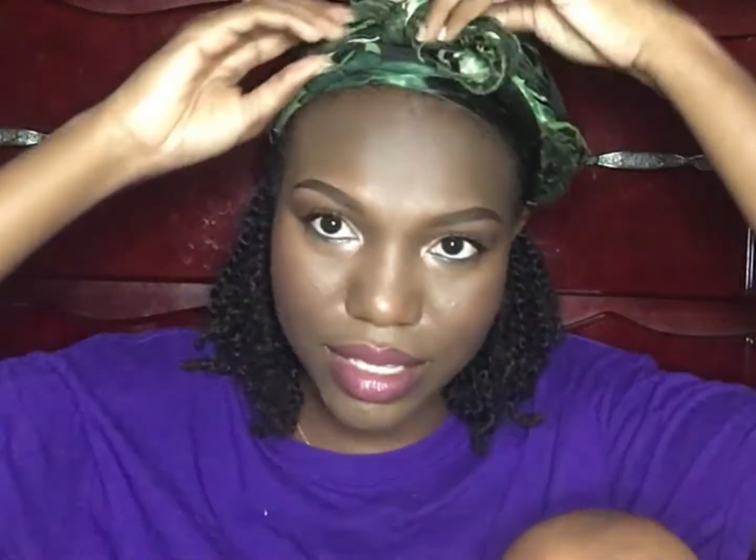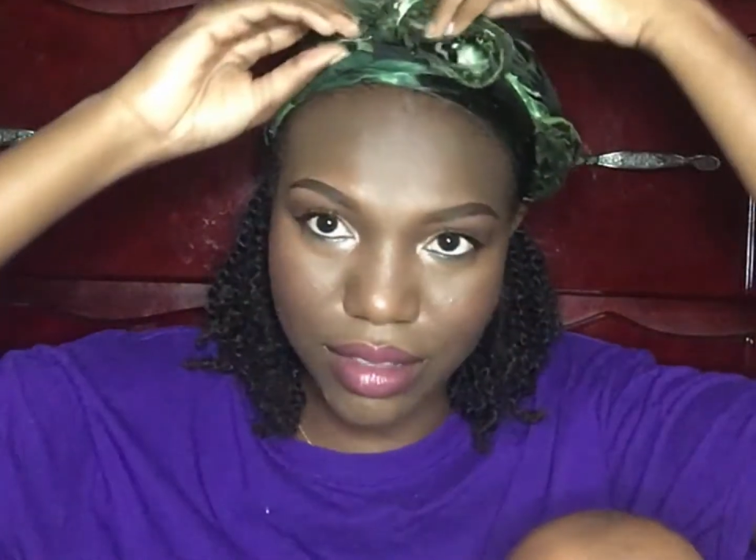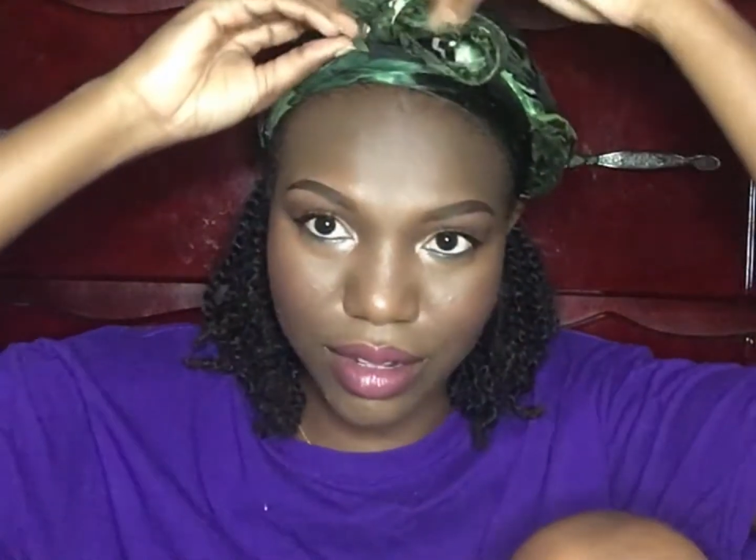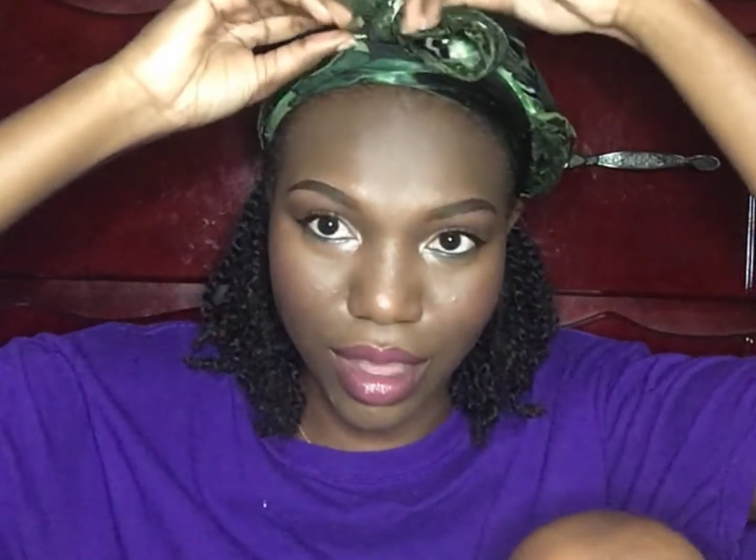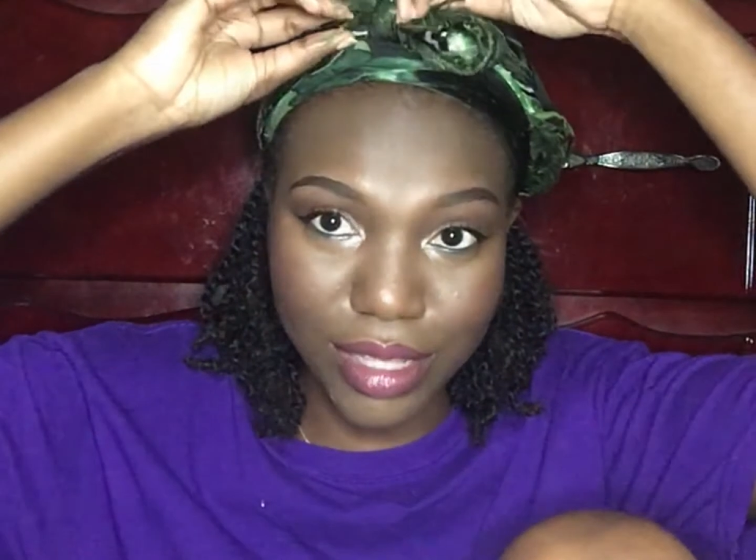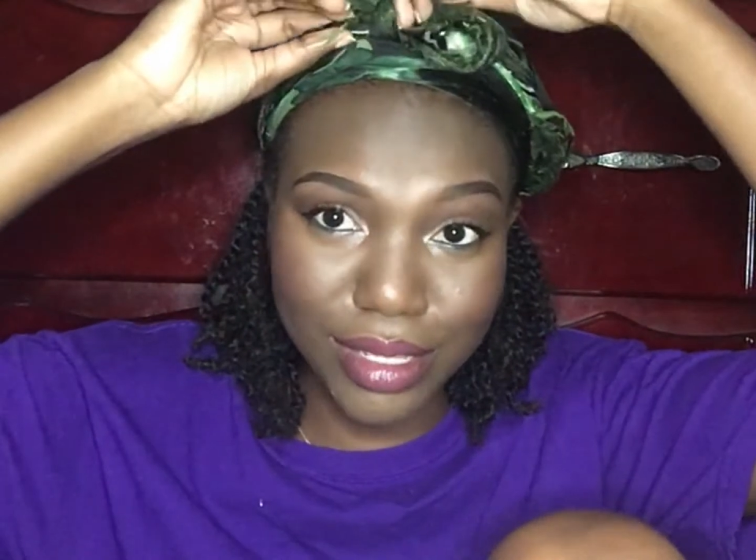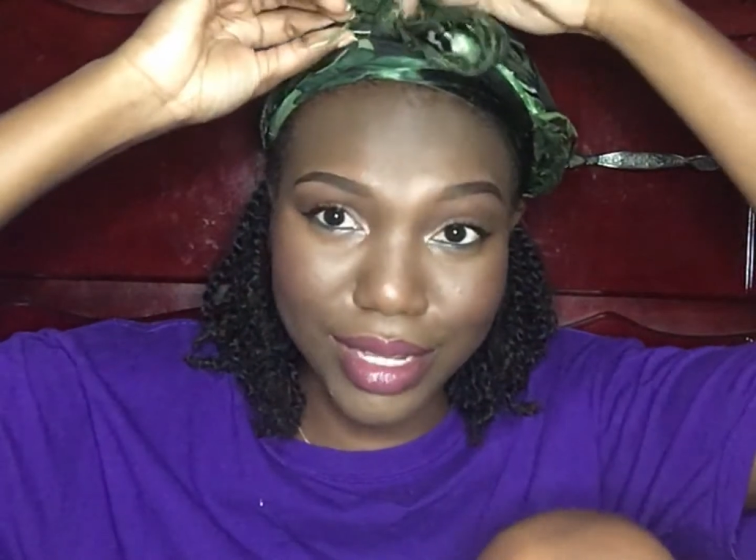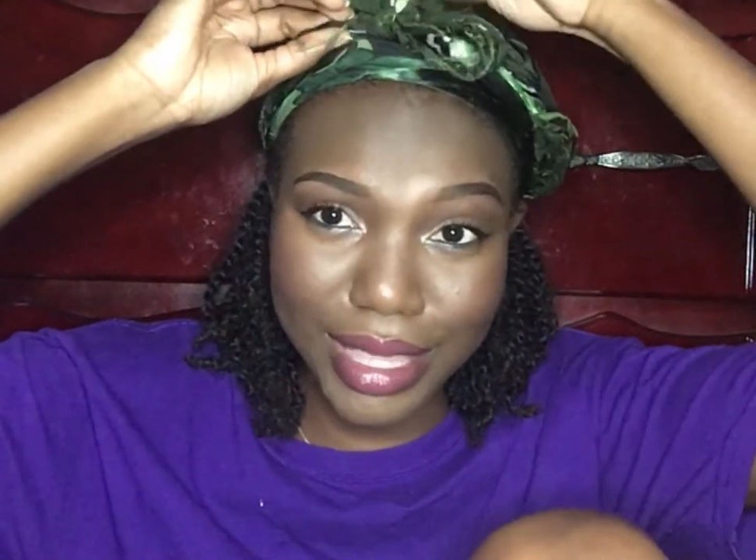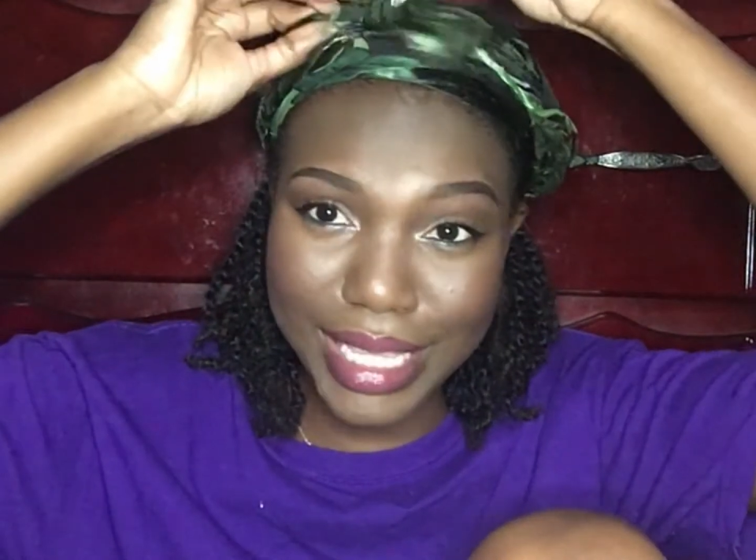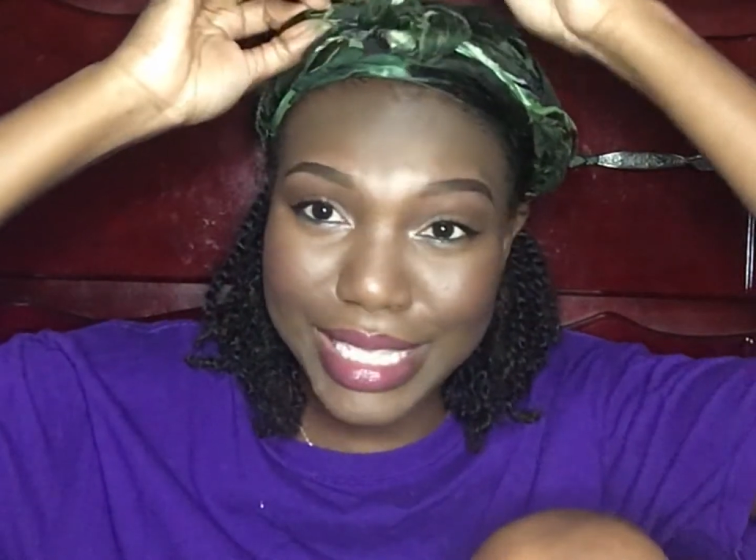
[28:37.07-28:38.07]
Gloss
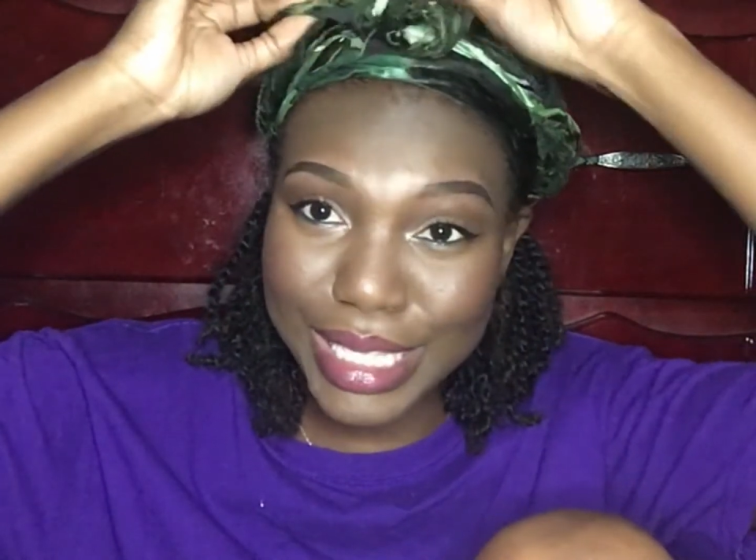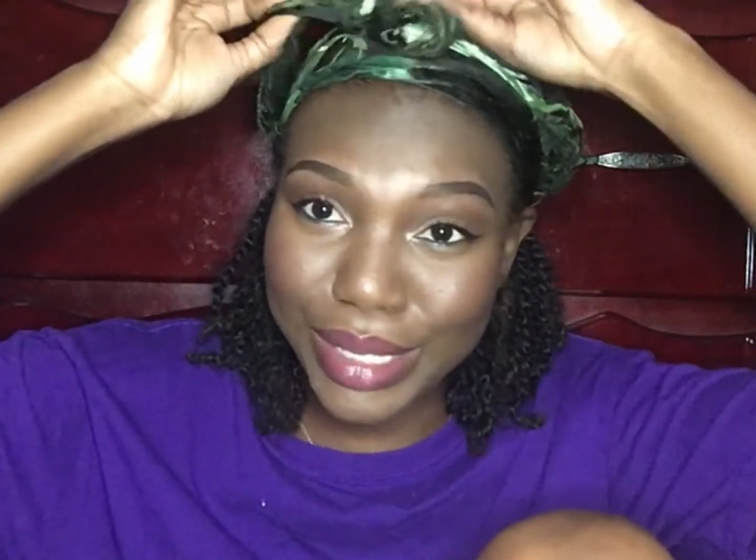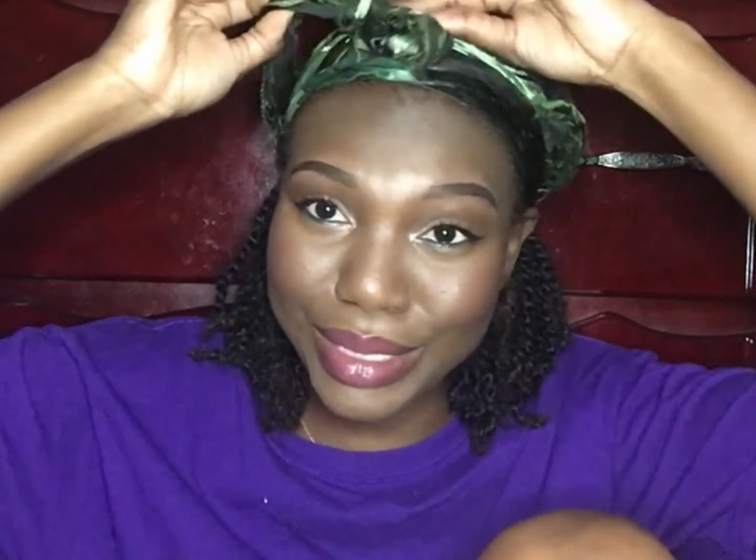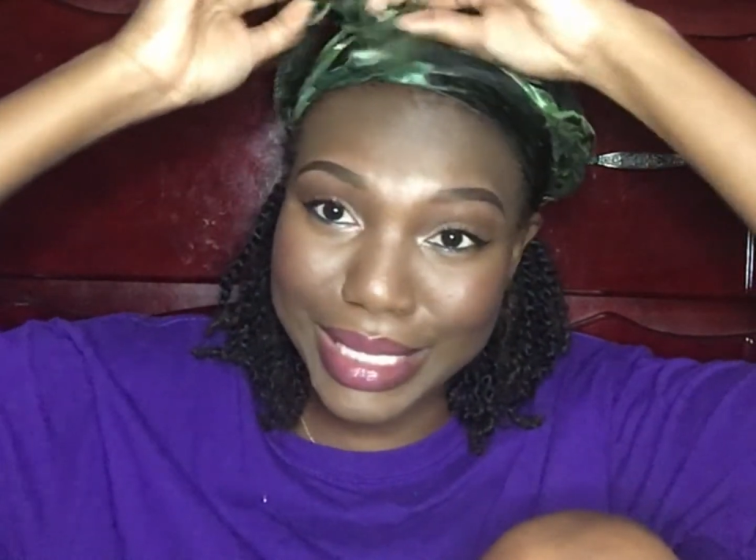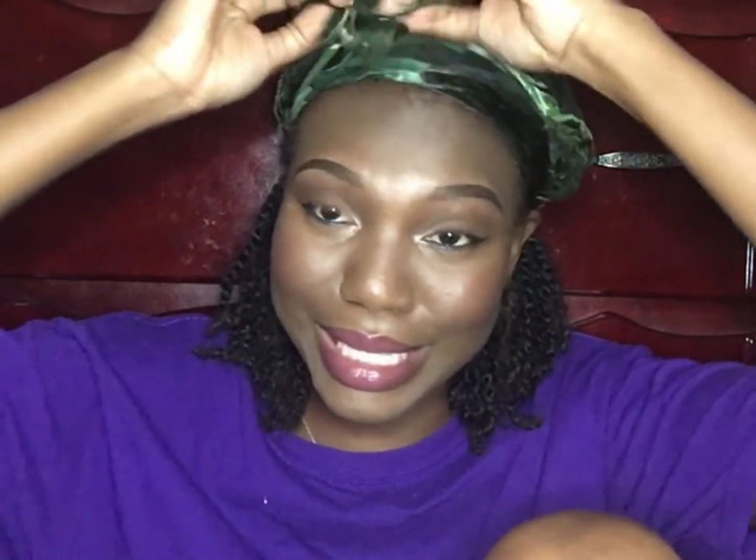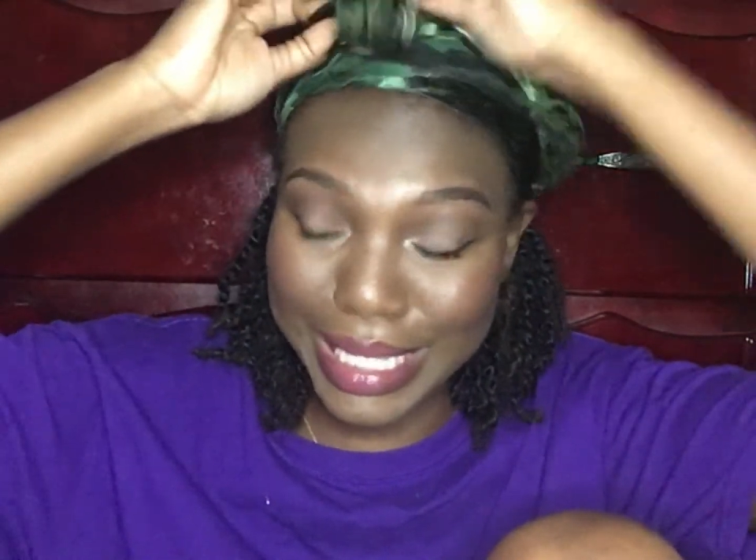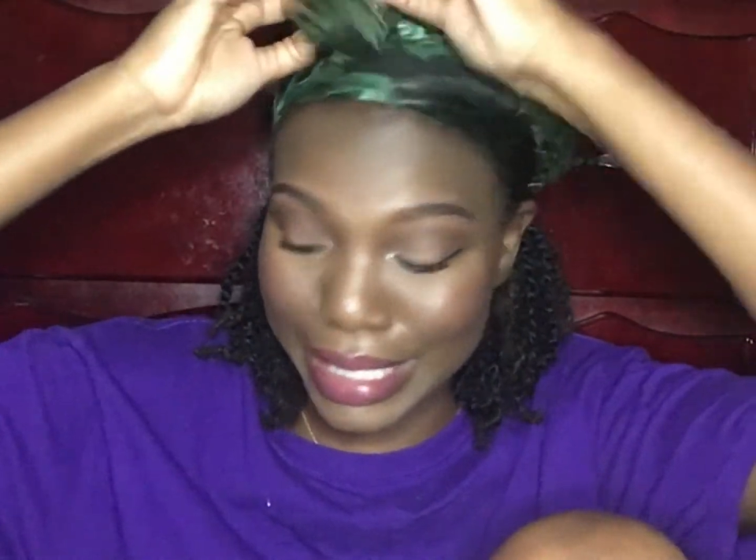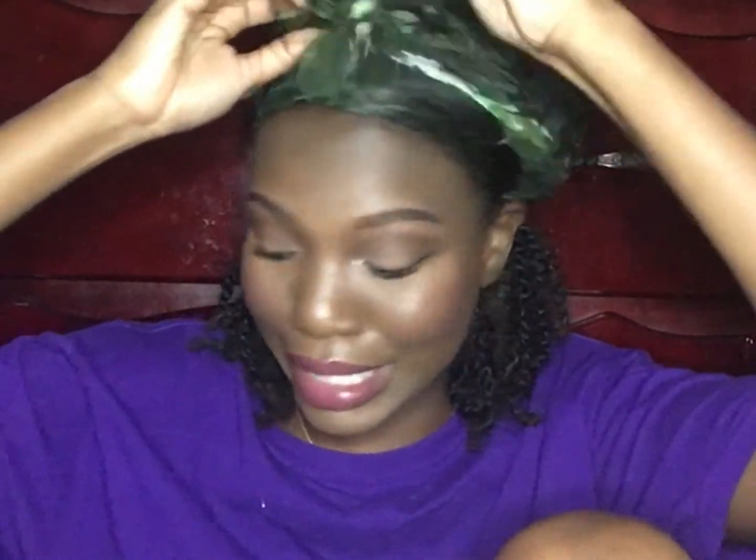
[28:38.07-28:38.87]
on this. So this